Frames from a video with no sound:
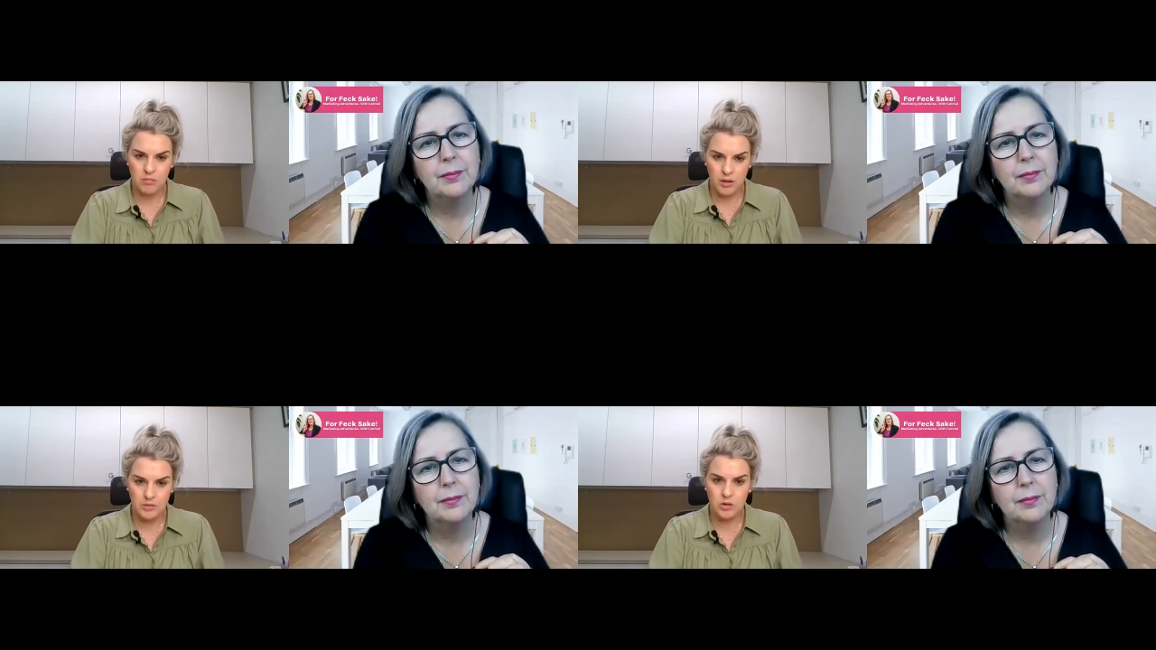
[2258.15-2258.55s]

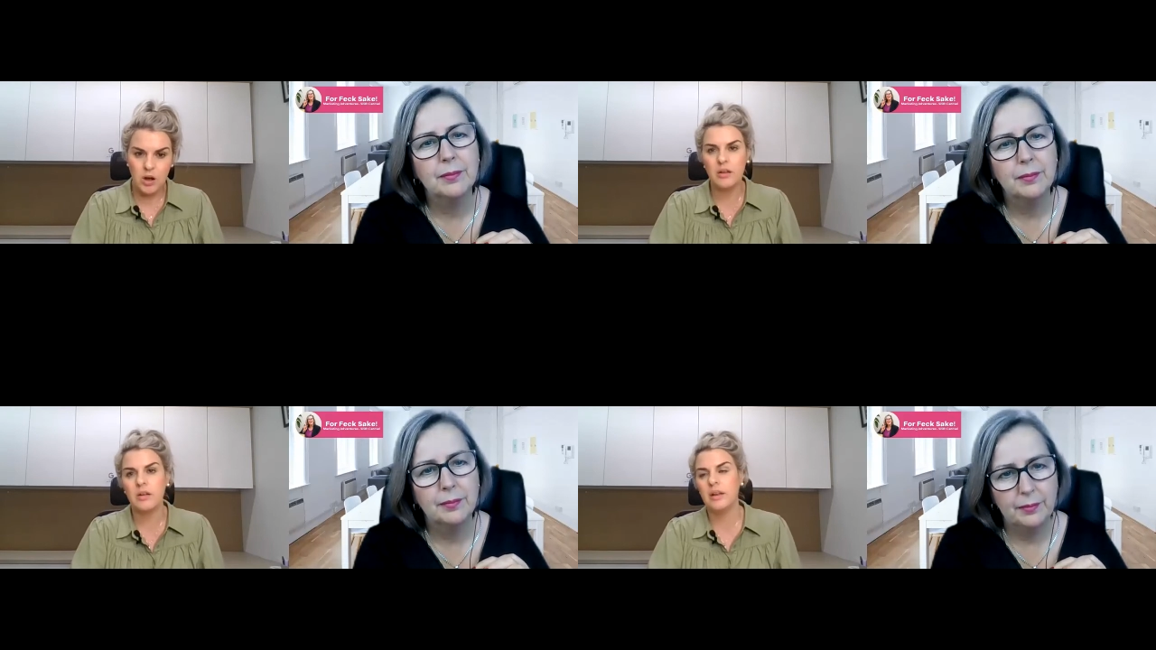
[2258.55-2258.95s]
Speaker 1: on your
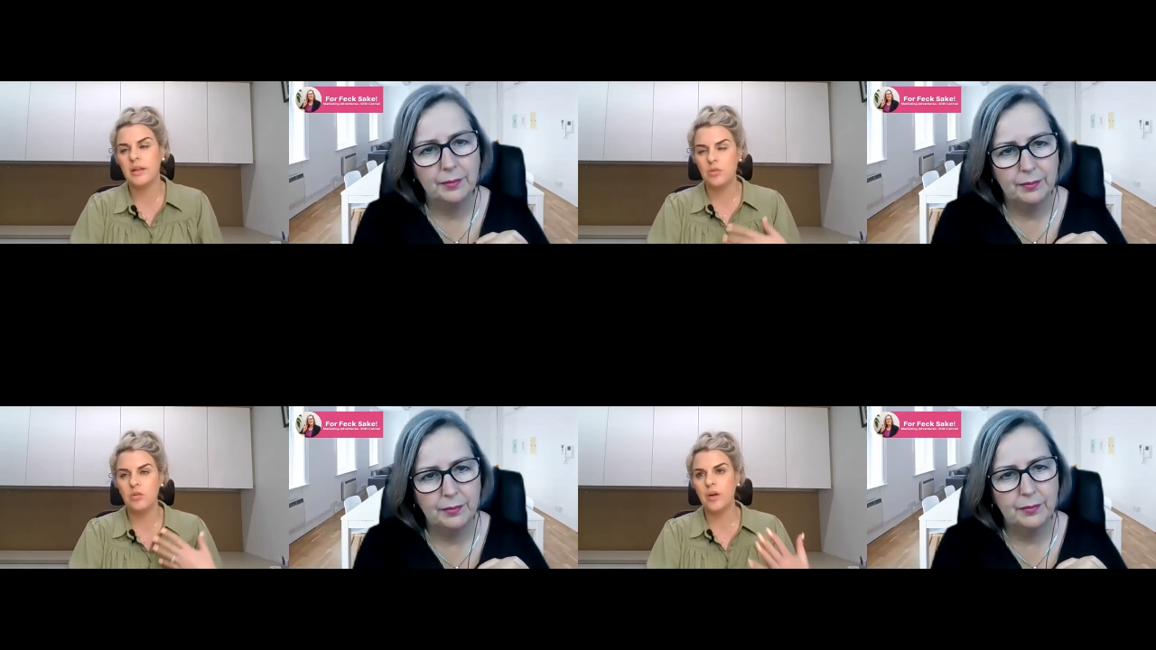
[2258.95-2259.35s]
con-
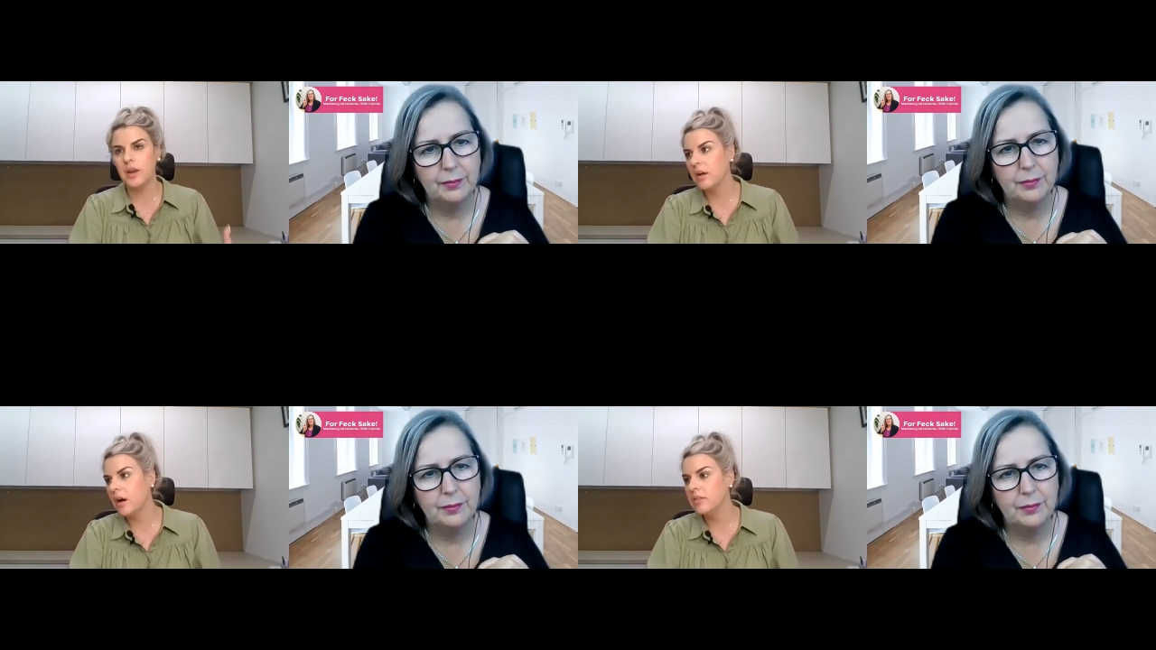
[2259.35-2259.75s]
like when you're
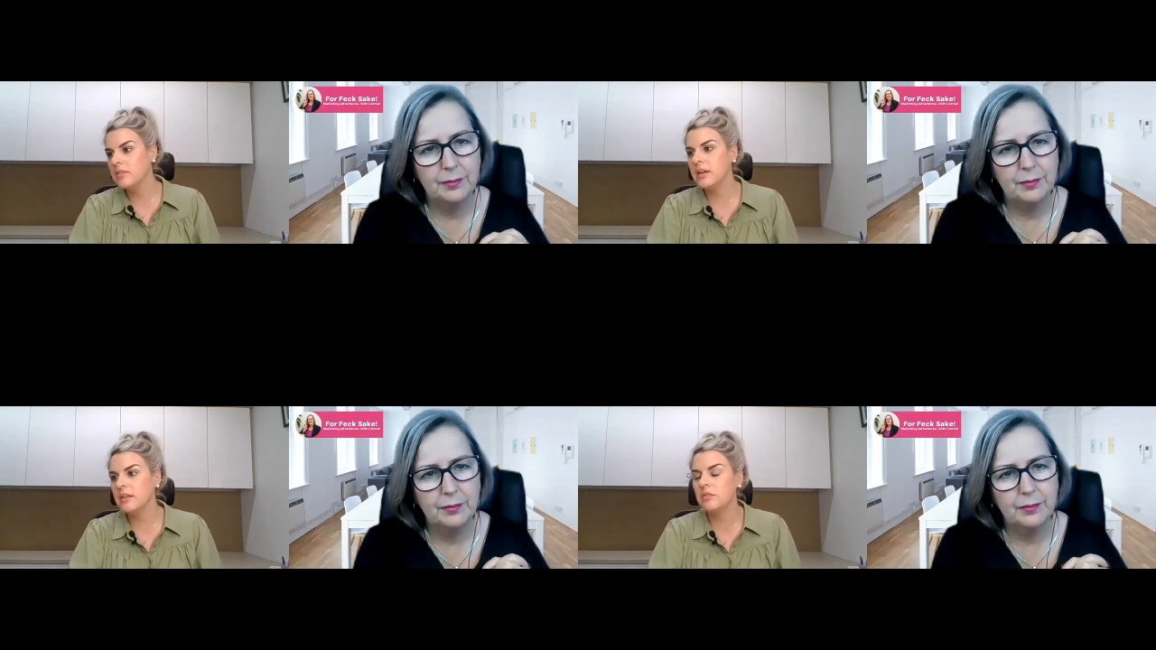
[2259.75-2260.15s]
writing
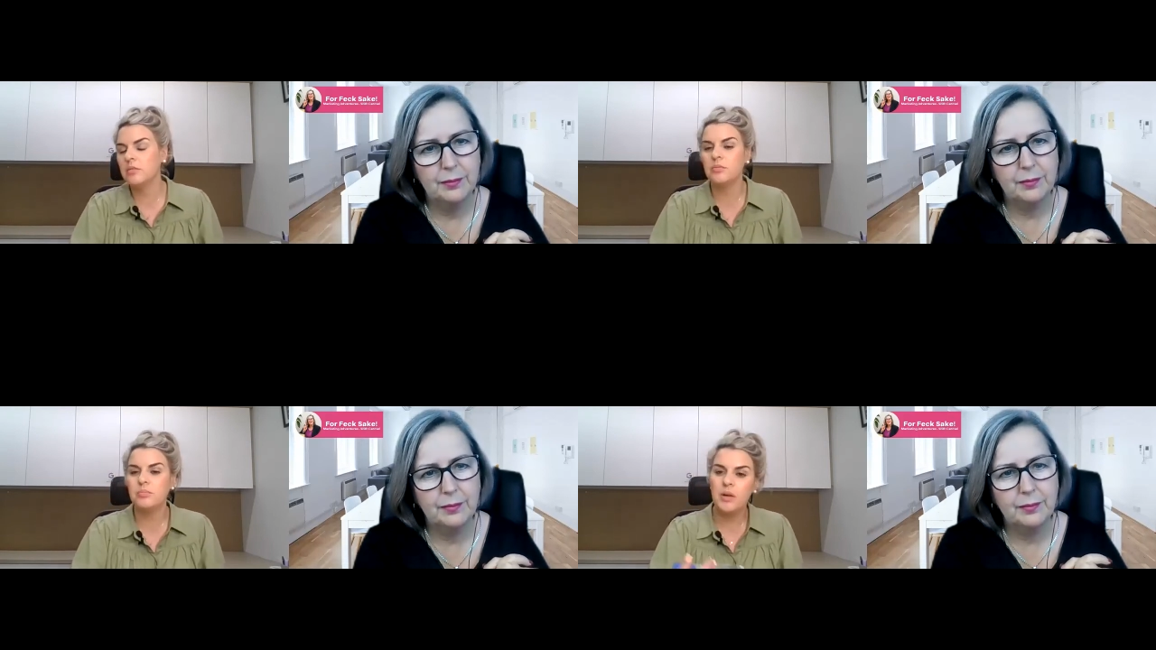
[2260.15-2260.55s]
content,
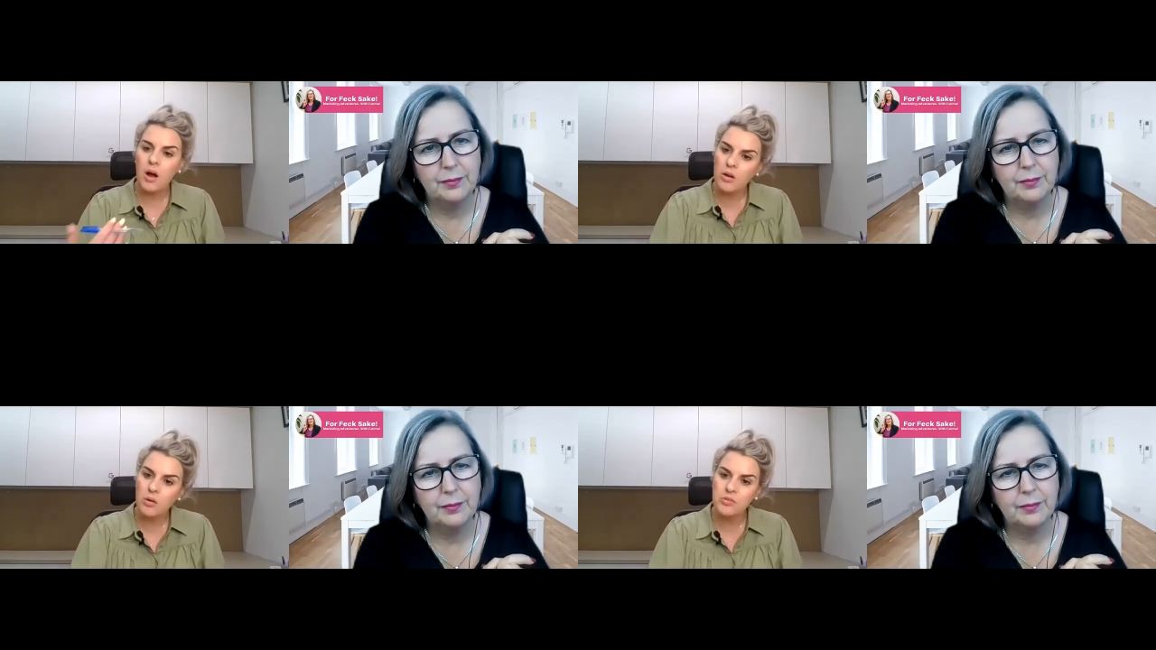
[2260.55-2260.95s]

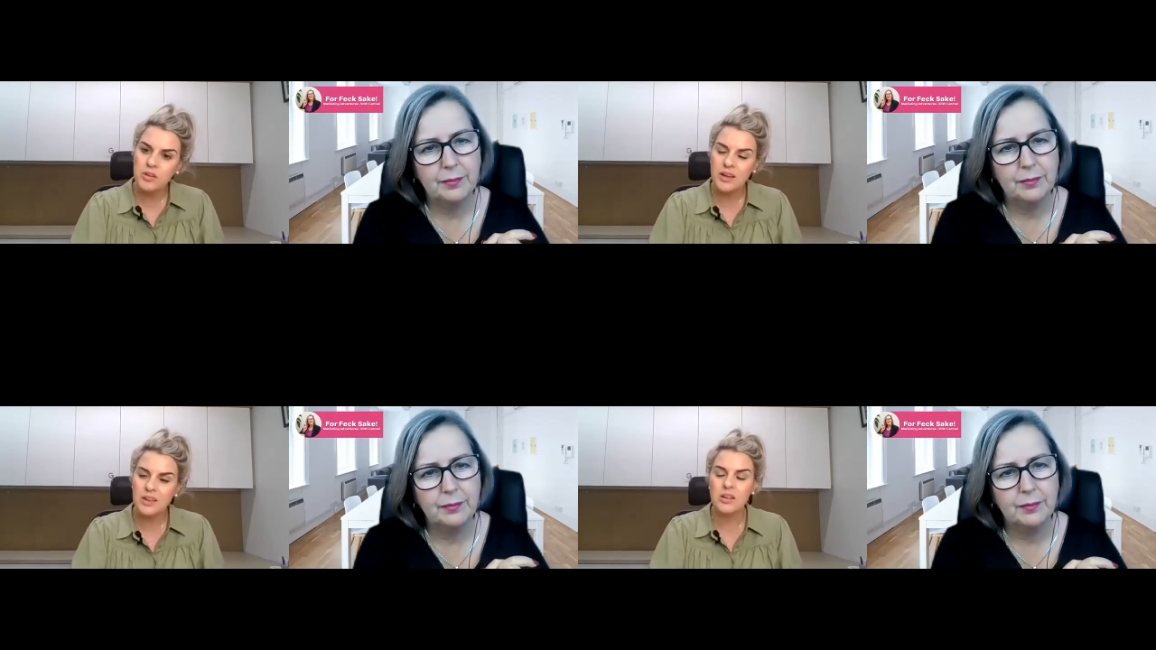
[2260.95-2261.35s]
blog up to date.